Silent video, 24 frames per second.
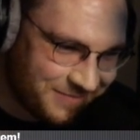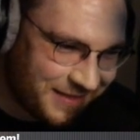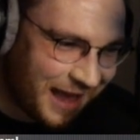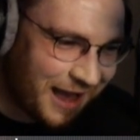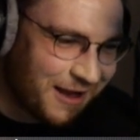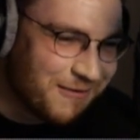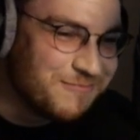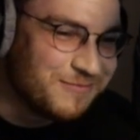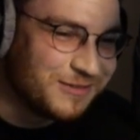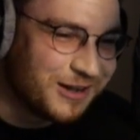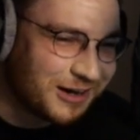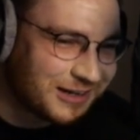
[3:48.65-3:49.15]

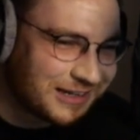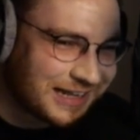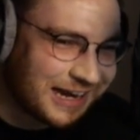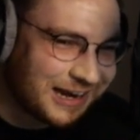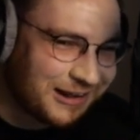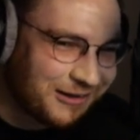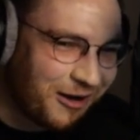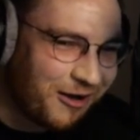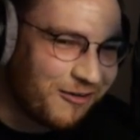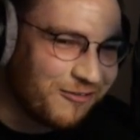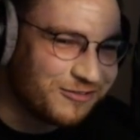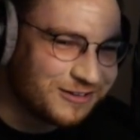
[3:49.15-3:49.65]
I'm not
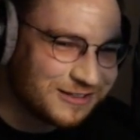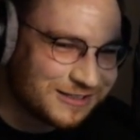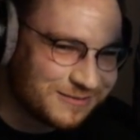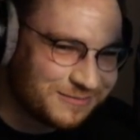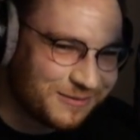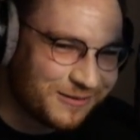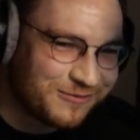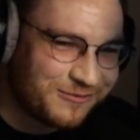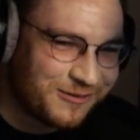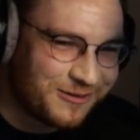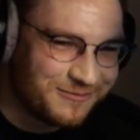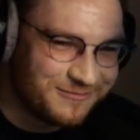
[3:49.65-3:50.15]
getting offers
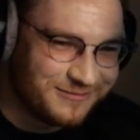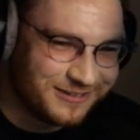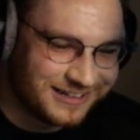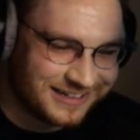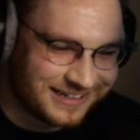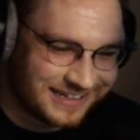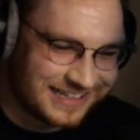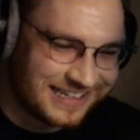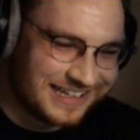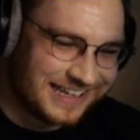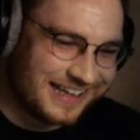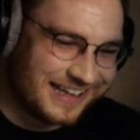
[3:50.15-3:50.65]
above 1 mil,